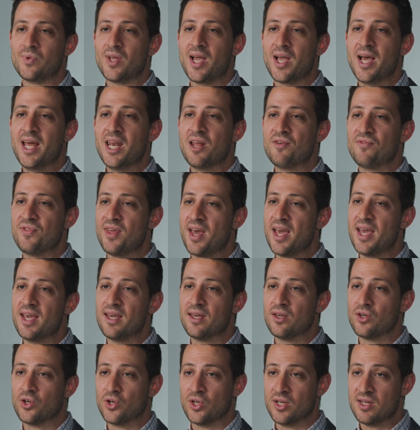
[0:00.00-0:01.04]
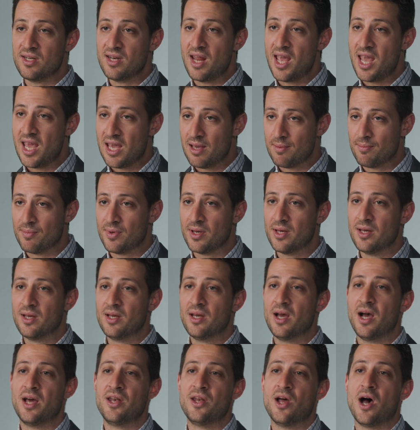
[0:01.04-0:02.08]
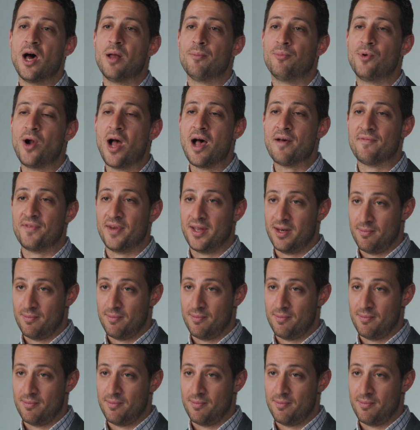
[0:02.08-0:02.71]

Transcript: And if they could name a nonprofit,